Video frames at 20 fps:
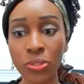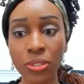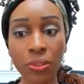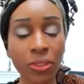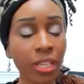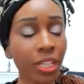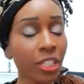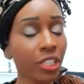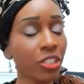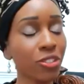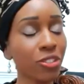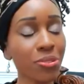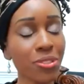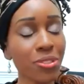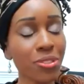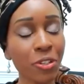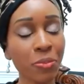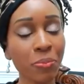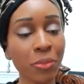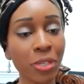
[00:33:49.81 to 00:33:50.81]
So thank you
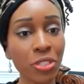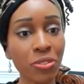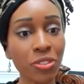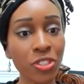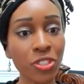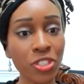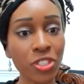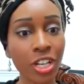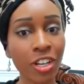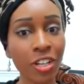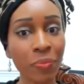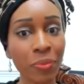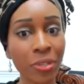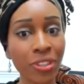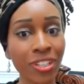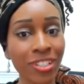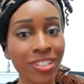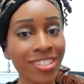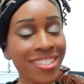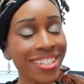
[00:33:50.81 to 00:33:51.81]
so much for sharing
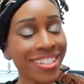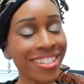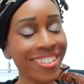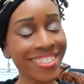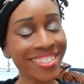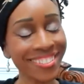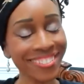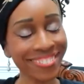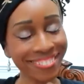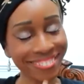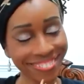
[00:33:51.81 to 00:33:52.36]
with us, sis.